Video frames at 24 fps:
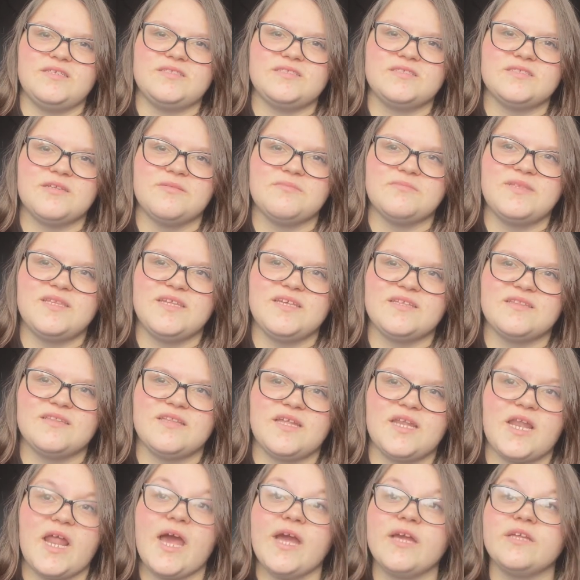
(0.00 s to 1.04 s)
something
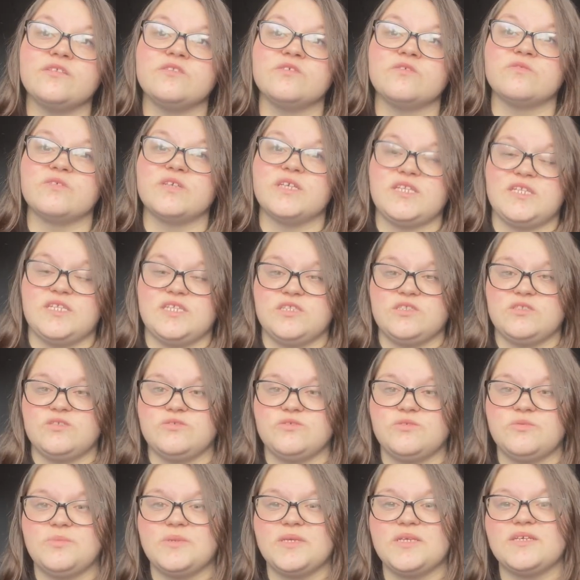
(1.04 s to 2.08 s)
that I don't get
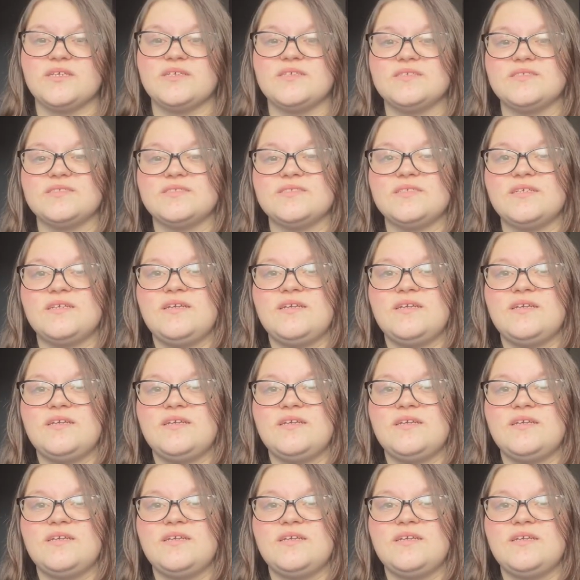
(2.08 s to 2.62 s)
into because